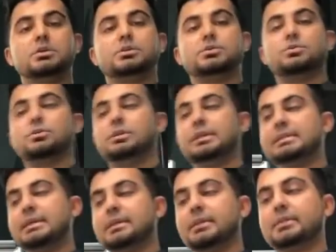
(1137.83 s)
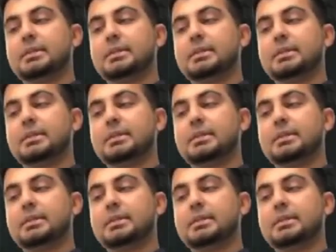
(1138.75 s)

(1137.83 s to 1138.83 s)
So these are the